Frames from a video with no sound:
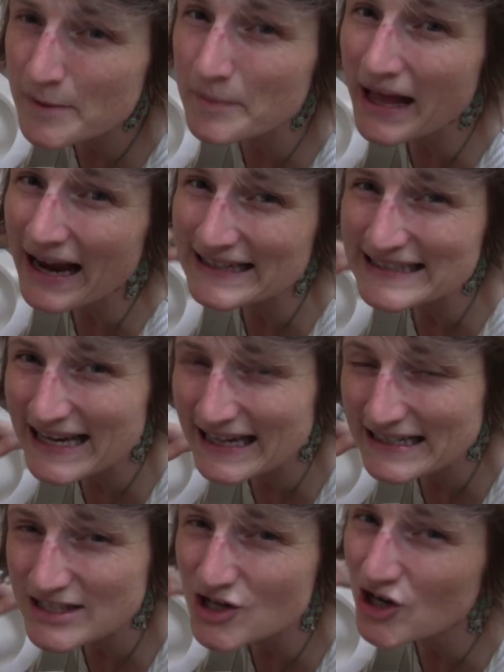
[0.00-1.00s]
black
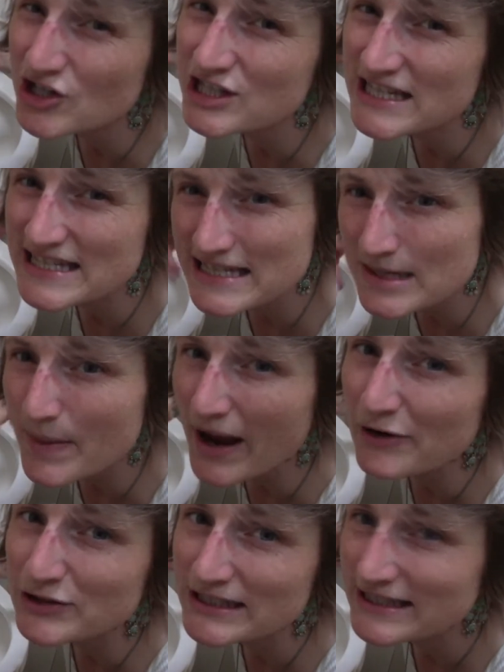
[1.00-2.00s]
tank starts to seep
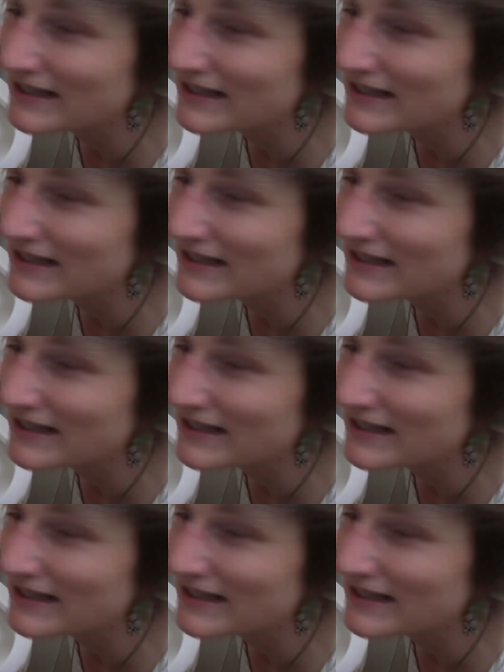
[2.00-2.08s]
out,